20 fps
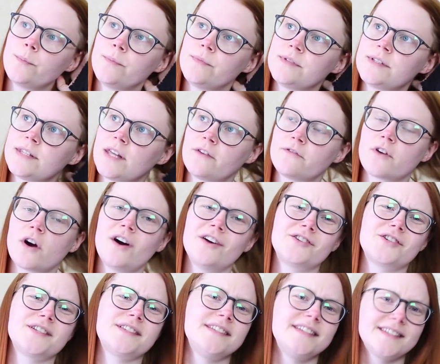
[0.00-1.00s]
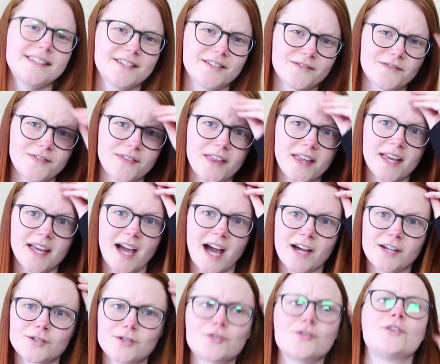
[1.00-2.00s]
self-consciousness of the
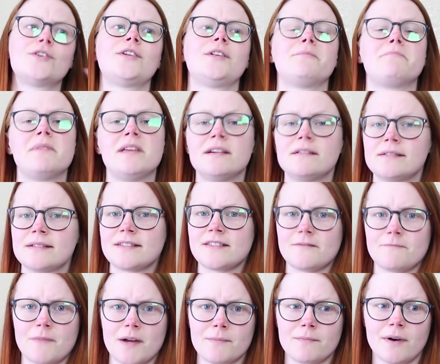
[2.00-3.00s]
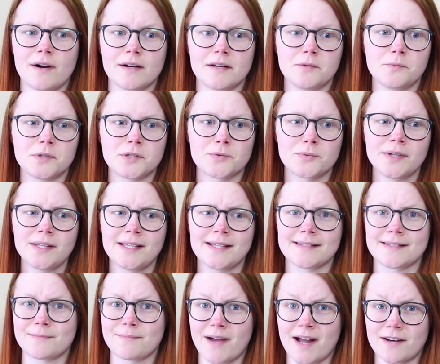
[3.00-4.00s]
external appearance of my body, which really
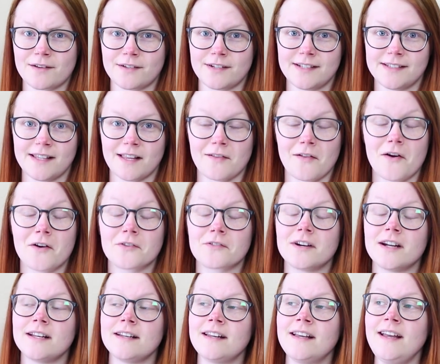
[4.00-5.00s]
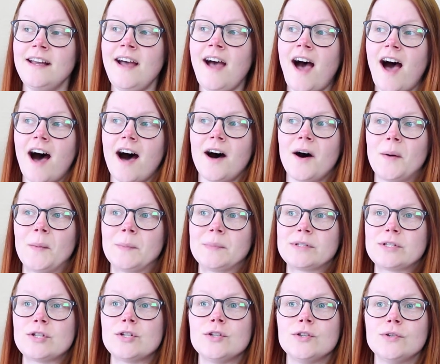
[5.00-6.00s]
doesn't matter in the long run,
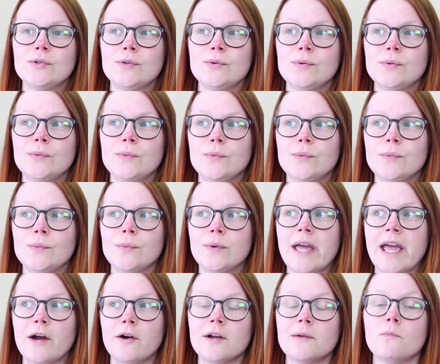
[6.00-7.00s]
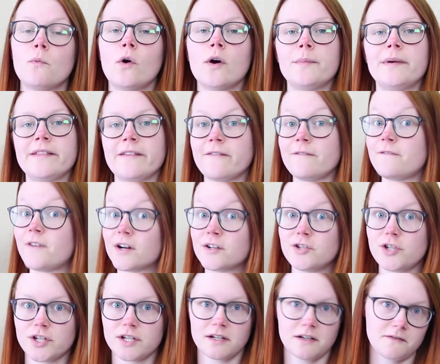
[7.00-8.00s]
to caring more about the
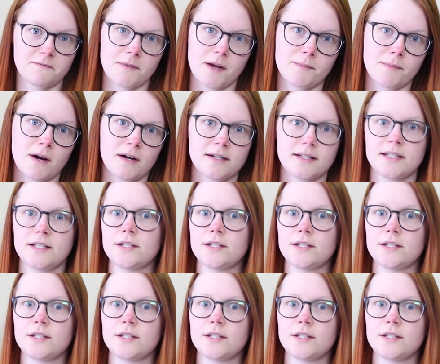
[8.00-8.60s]
function of my body.